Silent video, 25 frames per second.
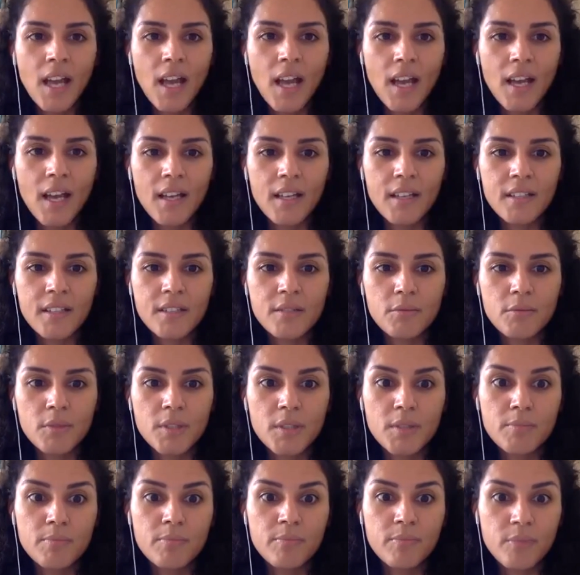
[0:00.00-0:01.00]
And
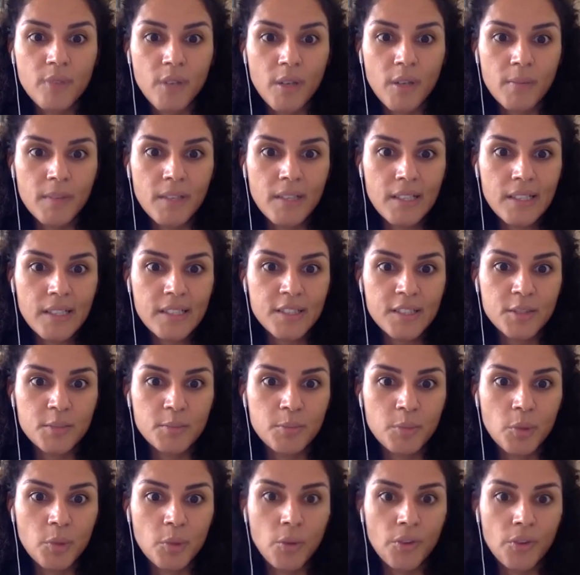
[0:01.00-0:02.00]
we primarily
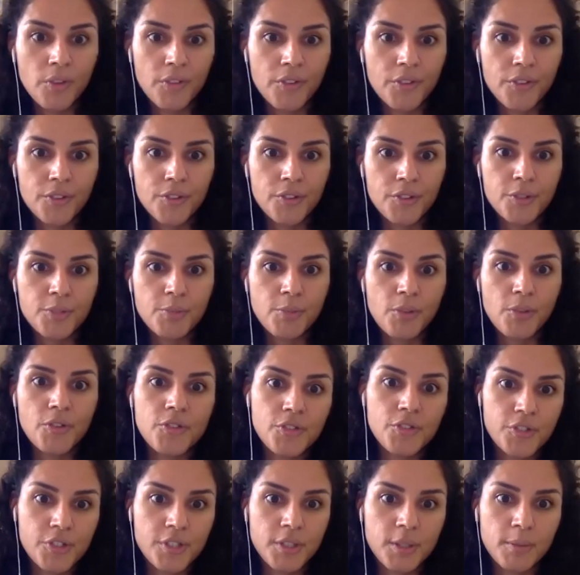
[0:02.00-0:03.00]
support the
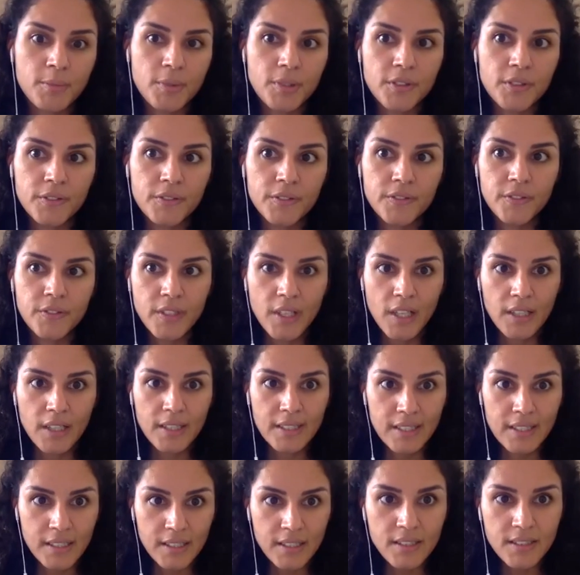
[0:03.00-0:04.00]
sponsorship of young
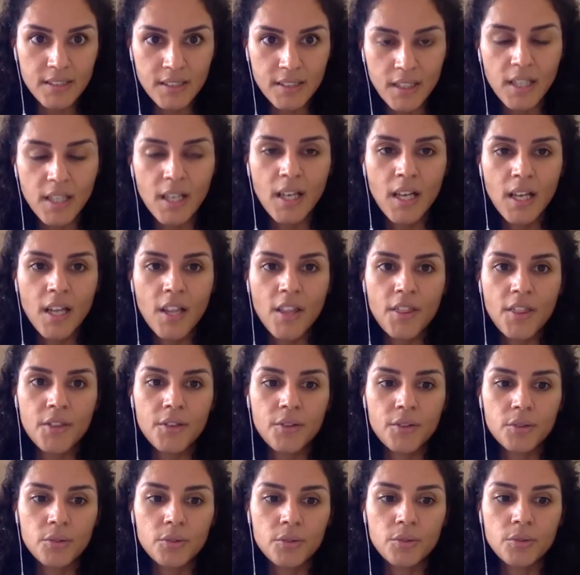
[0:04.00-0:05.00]
kids
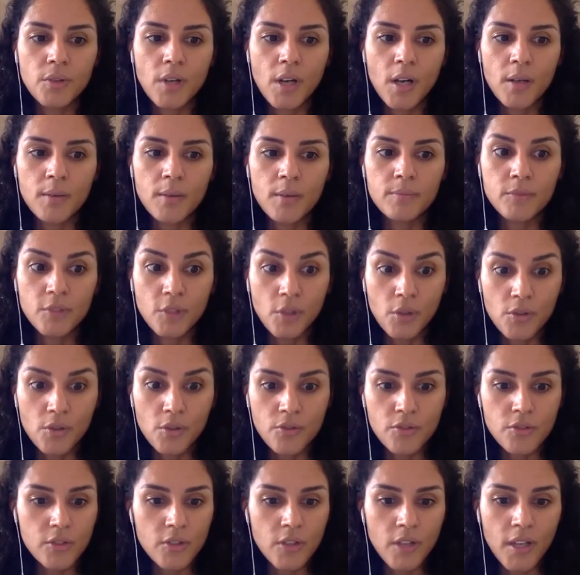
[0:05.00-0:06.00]
through
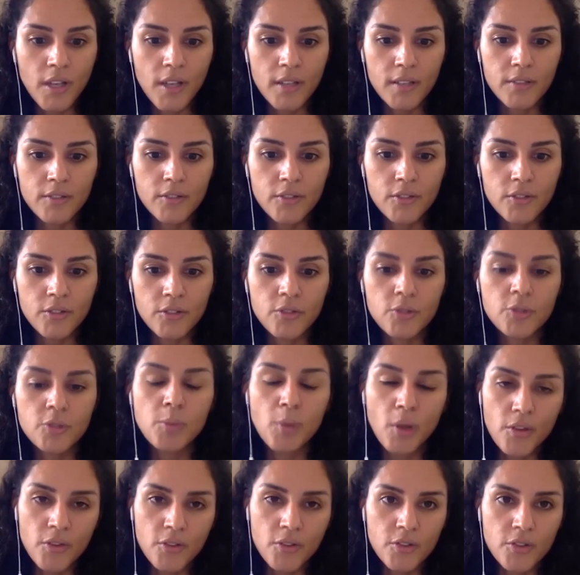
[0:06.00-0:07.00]
loans and
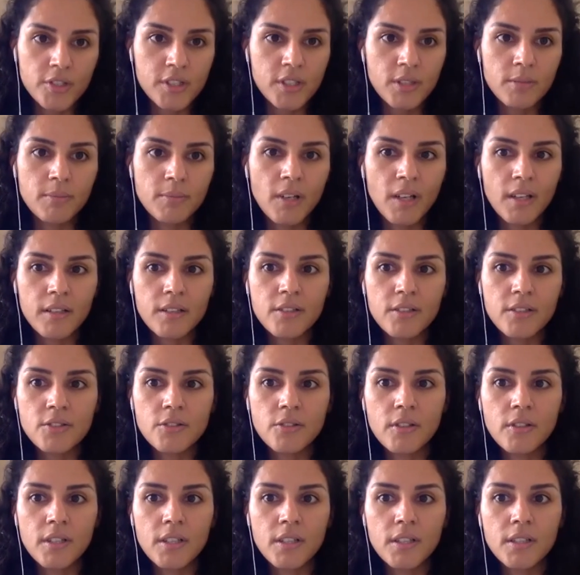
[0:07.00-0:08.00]
sponsorship rather.
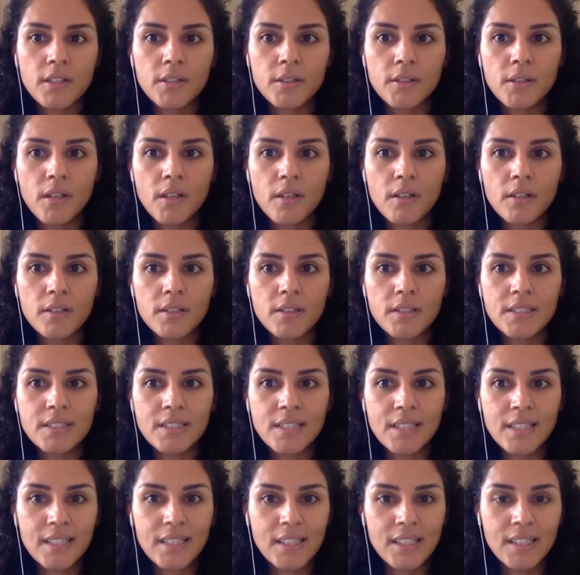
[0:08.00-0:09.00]
So they are
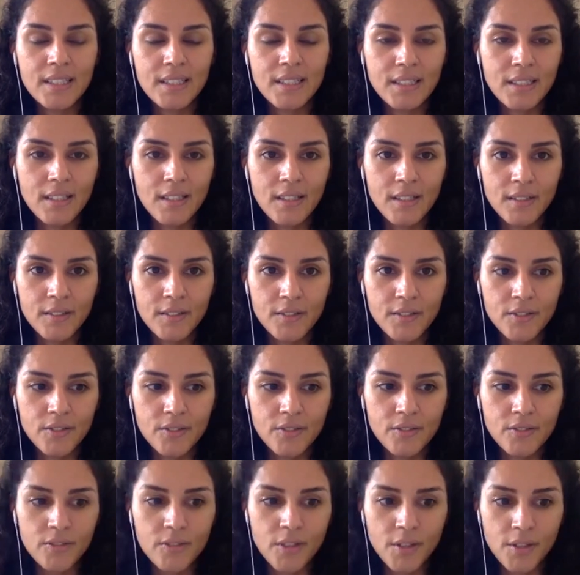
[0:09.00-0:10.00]
studying
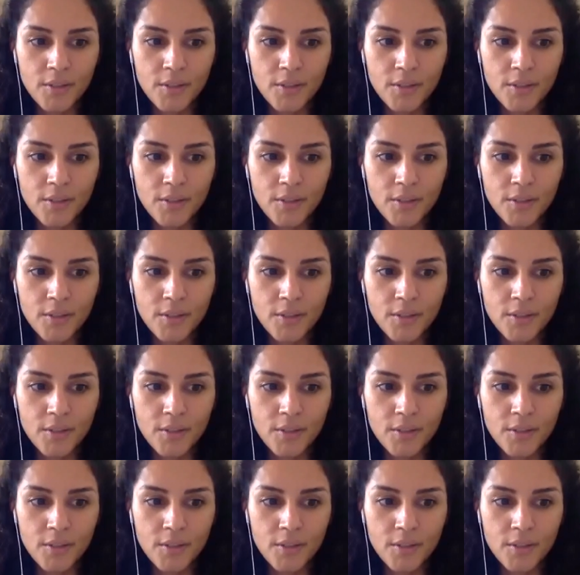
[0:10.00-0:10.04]
in